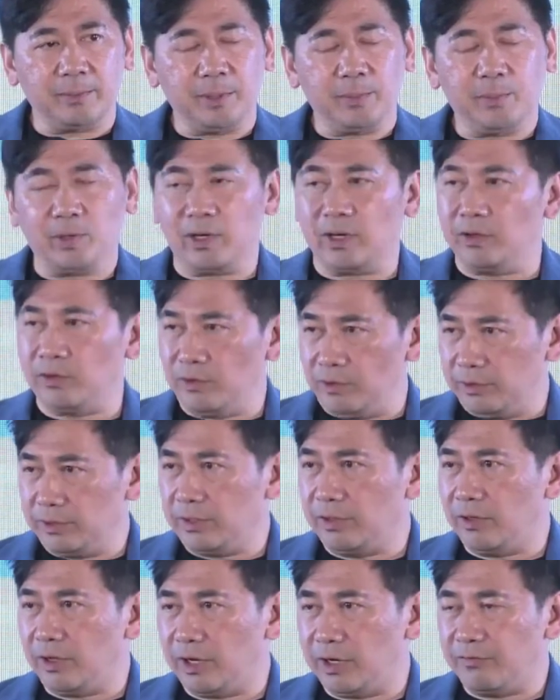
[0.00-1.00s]
that people can
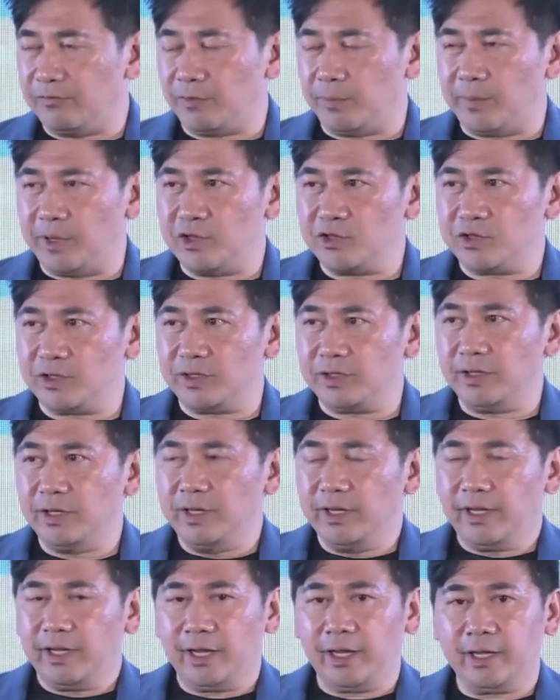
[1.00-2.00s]
learn a lot of
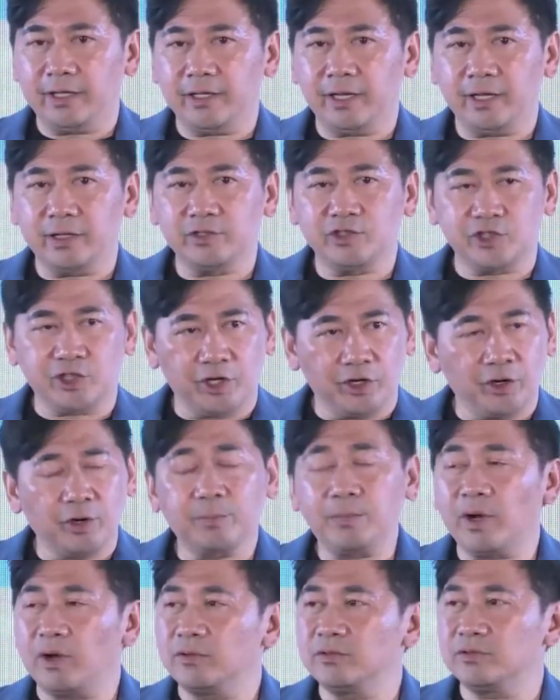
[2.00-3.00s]
information and then
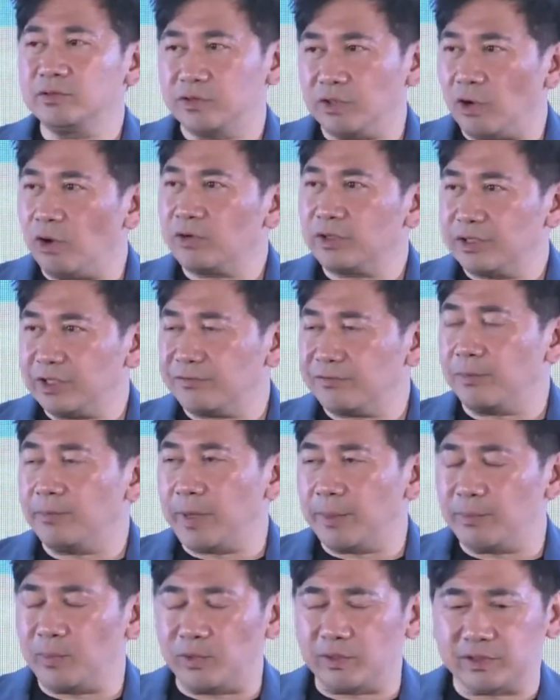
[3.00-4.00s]
share among all the
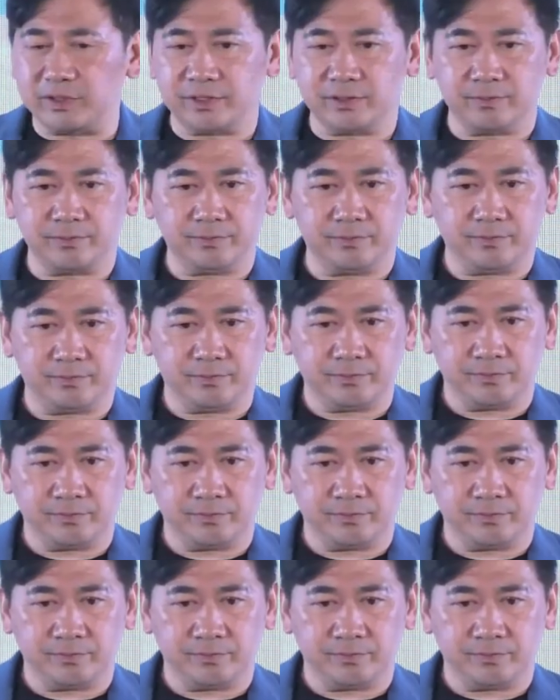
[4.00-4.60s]
different members.